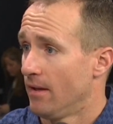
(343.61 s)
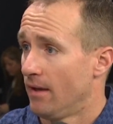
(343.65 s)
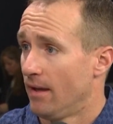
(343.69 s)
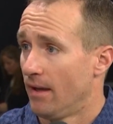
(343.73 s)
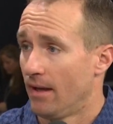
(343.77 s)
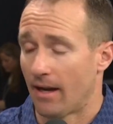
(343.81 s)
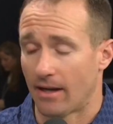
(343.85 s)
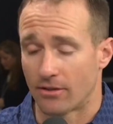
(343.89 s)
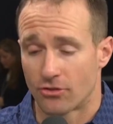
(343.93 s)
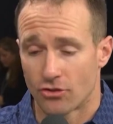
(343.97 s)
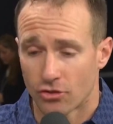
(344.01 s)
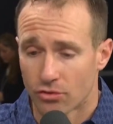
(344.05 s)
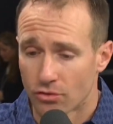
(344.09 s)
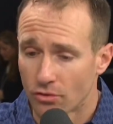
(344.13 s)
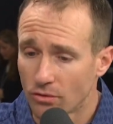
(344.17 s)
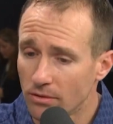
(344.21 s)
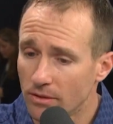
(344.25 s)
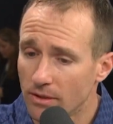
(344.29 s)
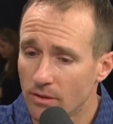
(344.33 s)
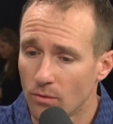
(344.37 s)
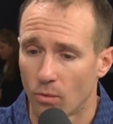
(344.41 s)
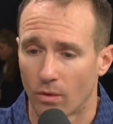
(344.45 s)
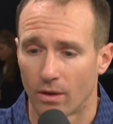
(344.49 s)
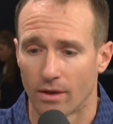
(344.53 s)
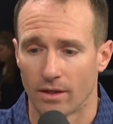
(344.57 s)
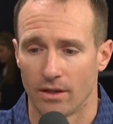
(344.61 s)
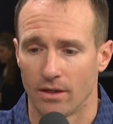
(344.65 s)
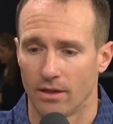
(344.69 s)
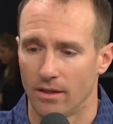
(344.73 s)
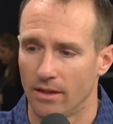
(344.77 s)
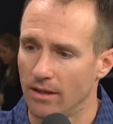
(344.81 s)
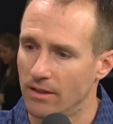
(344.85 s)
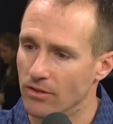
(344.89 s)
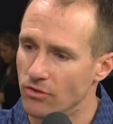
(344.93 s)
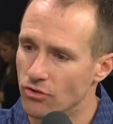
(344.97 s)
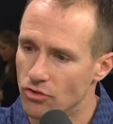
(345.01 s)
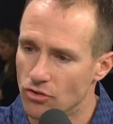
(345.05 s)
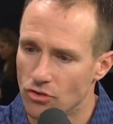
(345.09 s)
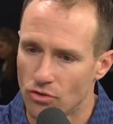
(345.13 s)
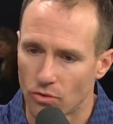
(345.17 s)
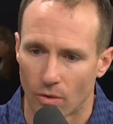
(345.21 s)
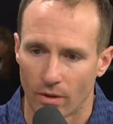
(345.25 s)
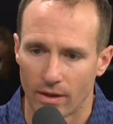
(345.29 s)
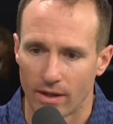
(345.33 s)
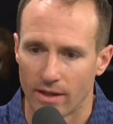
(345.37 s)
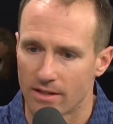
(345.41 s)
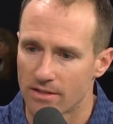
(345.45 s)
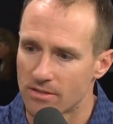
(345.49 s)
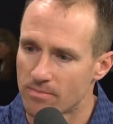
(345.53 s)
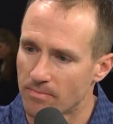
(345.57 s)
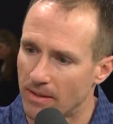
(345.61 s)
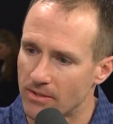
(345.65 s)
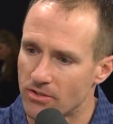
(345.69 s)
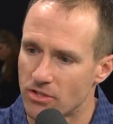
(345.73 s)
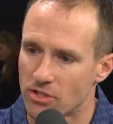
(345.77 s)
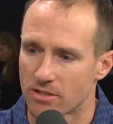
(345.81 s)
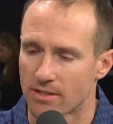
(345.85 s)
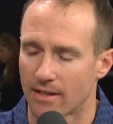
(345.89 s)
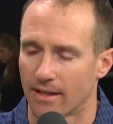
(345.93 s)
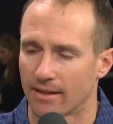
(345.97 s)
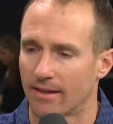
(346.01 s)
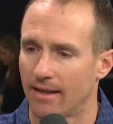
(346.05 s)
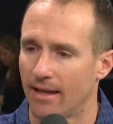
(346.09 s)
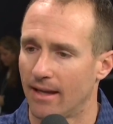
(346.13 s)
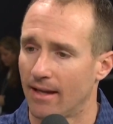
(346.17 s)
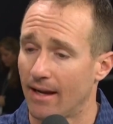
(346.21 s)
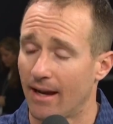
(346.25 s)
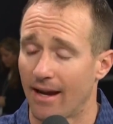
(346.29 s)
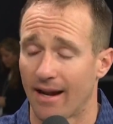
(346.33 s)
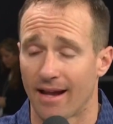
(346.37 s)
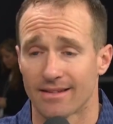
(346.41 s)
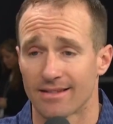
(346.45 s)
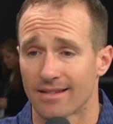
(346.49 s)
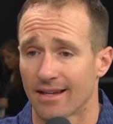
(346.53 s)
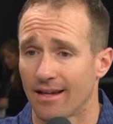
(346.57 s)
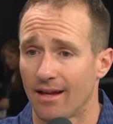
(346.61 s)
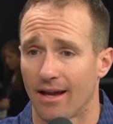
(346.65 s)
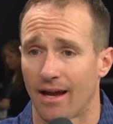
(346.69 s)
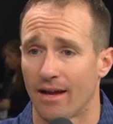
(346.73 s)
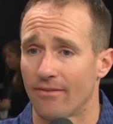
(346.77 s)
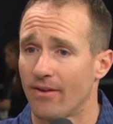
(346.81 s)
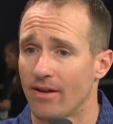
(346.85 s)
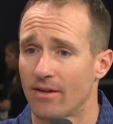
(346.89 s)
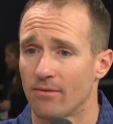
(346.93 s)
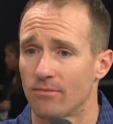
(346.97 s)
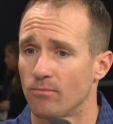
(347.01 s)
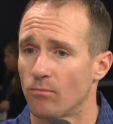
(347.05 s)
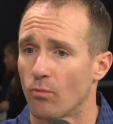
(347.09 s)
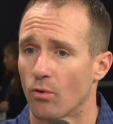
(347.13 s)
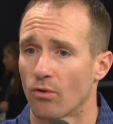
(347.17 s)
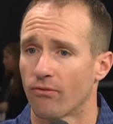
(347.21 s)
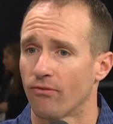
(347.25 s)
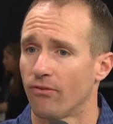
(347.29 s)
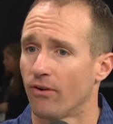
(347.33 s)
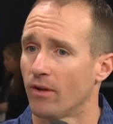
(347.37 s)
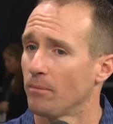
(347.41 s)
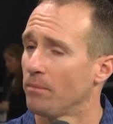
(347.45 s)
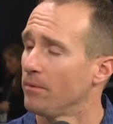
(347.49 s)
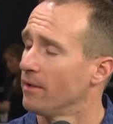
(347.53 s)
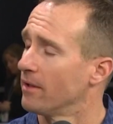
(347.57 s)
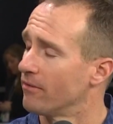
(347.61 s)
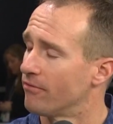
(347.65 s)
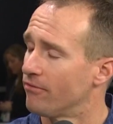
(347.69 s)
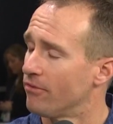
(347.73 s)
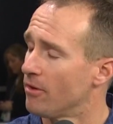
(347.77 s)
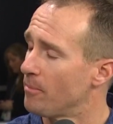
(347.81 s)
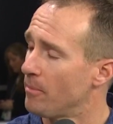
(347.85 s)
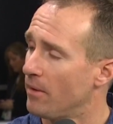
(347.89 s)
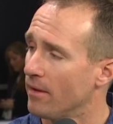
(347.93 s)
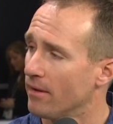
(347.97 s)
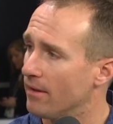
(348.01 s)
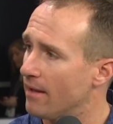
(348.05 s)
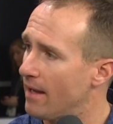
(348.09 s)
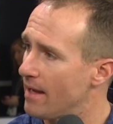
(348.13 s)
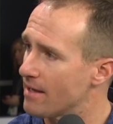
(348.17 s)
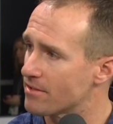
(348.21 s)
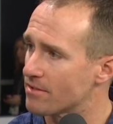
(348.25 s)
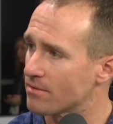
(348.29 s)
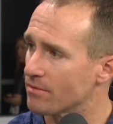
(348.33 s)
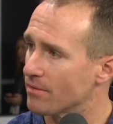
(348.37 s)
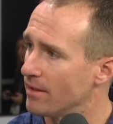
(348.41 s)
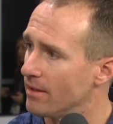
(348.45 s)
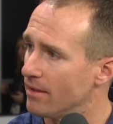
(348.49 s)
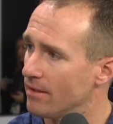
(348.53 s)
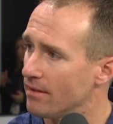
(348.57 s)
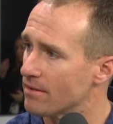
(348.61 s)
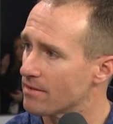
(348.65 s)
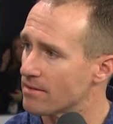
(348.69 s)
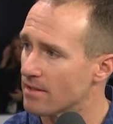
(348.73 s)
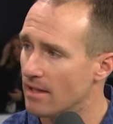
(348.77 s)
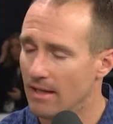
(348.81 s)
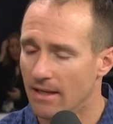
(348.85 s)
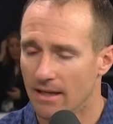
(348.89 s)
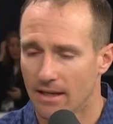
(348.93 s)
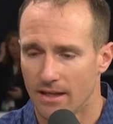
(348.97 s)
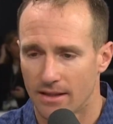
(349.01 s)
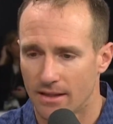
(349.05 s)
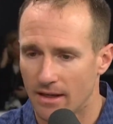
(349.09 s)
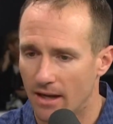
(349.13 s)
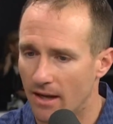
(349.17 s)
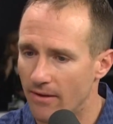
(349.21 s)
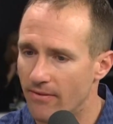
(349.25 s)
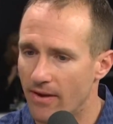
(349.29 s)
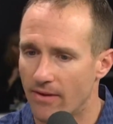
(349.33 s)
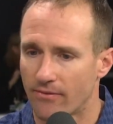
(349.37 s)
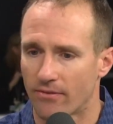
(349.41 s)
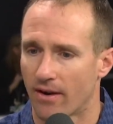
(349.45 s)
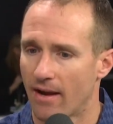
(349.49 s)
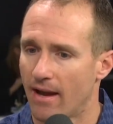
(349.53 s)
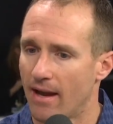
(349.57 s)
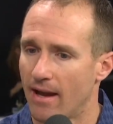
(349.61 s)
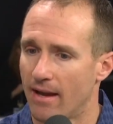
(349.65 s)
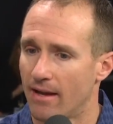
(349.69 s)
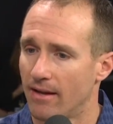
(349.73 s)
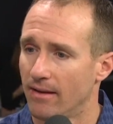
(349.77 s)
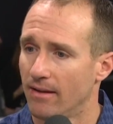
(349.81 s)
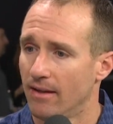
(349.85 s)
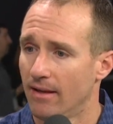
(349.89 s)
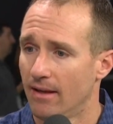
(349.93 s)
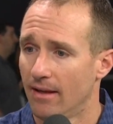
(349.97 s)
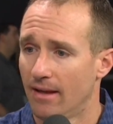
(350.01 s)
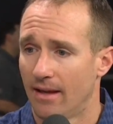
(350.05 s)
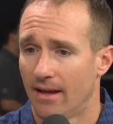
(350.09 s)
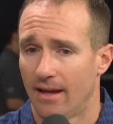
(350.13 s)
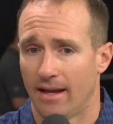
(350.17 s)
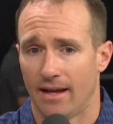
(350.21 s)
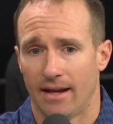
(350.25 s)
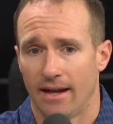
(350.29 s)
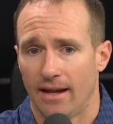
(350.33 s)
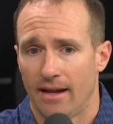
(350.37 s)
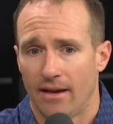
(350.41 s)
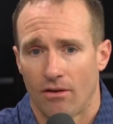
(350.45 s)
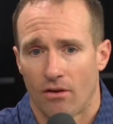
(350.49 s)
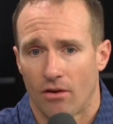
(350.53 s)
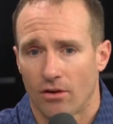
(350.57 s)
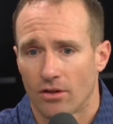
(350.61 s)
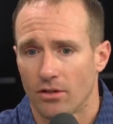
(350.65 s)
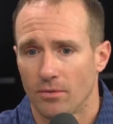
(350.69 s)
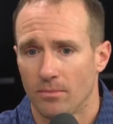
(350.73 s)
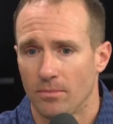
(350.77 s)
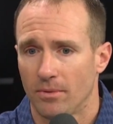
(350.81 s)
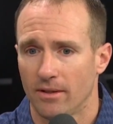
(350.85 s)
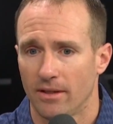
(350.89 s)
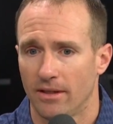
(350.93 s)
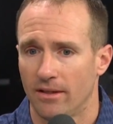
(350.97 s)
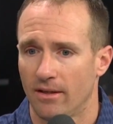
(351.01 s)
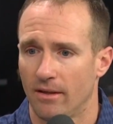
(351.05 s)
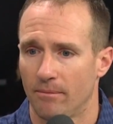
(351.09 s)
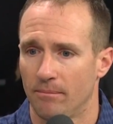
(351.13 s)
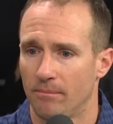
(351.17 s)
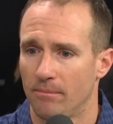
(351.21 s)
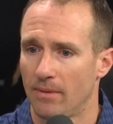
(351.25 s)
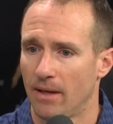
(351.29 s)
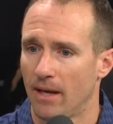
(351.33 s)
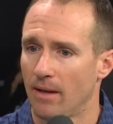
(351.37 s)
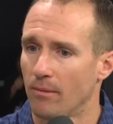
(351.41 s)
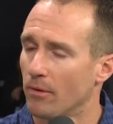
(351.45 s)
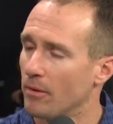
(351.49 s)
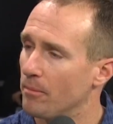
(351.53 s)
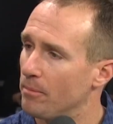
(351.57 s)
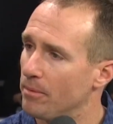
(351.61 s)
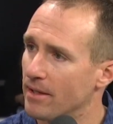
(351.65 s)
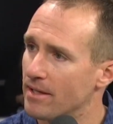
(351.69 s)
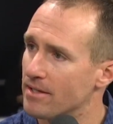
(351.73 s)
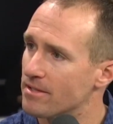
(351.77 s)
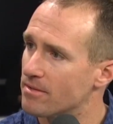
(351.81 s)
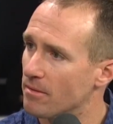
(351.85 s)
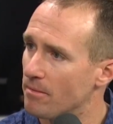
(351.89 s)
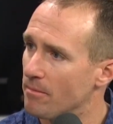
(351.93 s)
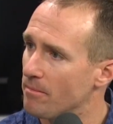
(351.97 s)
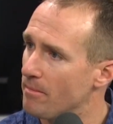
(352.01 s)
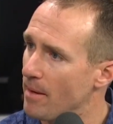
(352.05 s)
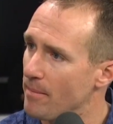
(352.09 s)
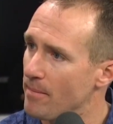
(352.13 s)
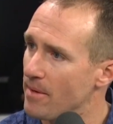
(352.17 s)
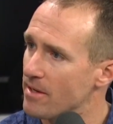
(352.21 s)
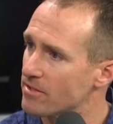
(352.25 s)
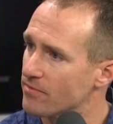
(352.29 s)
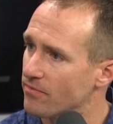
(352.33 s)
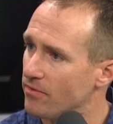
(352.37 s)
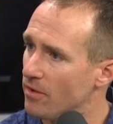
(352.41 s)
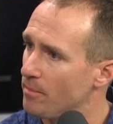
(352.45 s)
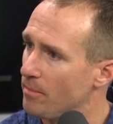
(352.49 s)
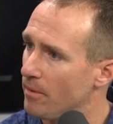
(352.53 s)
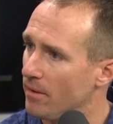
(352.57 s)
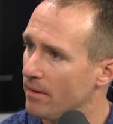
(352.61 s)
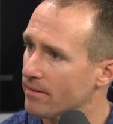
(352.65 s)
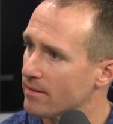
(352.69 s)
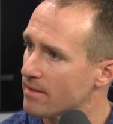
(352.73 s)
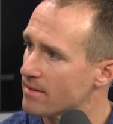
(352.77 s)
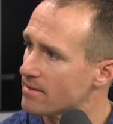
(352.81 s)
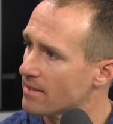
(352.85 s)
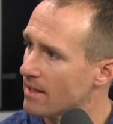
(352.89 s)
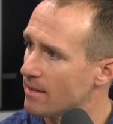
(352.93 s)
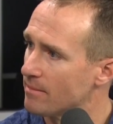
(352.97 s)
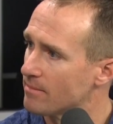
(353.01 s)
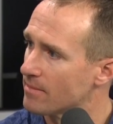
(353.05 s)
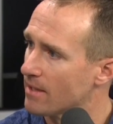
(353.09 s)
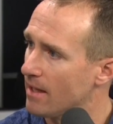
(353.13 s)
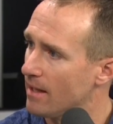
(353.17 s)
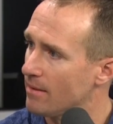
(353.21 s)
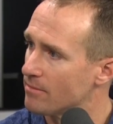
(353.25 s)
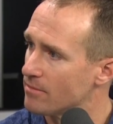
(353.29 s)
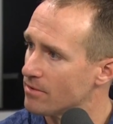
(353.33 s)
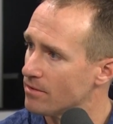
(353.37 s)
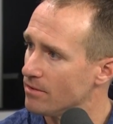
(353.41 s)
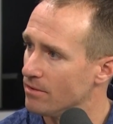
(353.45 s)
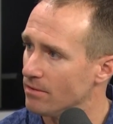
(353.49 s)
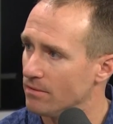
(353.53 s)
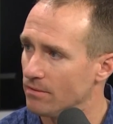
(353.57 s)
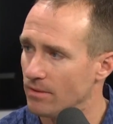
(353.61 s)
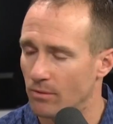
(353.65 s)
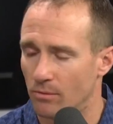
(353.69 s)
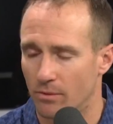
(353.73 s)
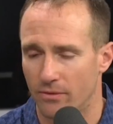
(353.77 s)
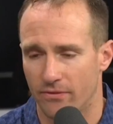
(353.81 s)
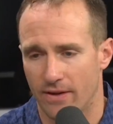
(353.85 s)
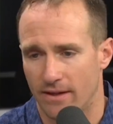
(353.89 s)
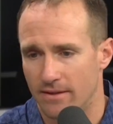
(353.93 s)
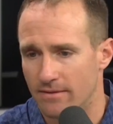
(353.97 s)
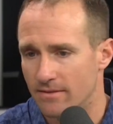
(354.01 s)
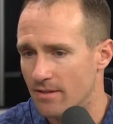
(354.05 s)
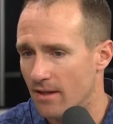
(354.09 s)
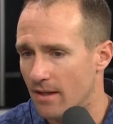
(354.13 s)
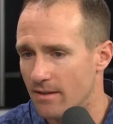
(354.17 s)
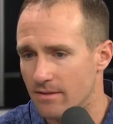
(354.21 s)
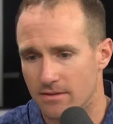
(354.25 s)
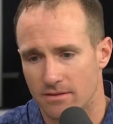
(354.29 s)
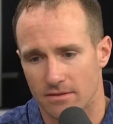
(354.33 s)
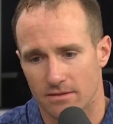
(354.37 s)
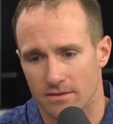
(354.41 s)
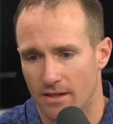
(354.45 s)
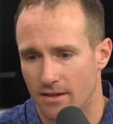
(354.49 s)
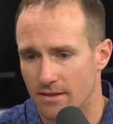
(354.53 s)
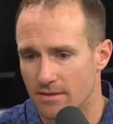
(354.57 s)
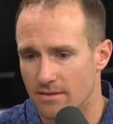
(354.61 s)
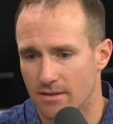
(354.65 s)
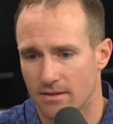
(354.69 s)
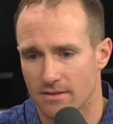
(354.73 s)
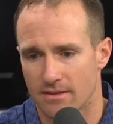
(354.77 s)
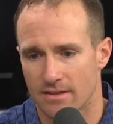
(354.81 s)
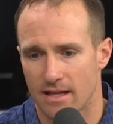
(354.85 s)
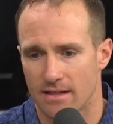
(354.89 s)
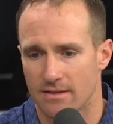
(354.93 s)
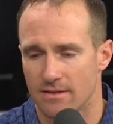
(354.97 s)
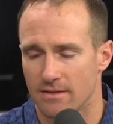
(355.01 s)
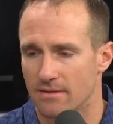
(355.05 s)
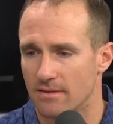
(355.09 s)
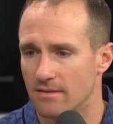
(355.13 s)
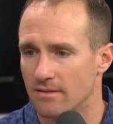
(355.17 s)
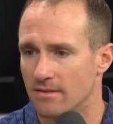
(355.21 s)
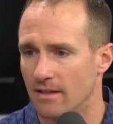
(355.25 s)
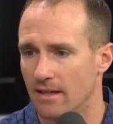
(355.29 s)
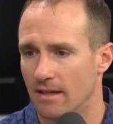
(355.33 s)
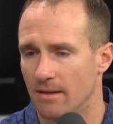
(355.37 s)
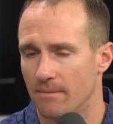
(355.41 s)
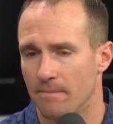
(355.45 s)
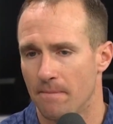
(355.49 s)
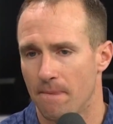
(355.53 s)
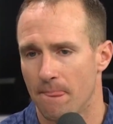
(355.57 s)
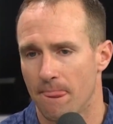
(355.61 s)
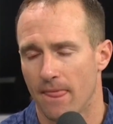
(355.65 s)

And I truly want to enjoy it as much as I can. And I tell you, I've had more fun playing football the last three years than I've ever had. And, and arguably been able to play some of my best football at the same time, yeah, too. And right. we've had a ton, ton of success as a team.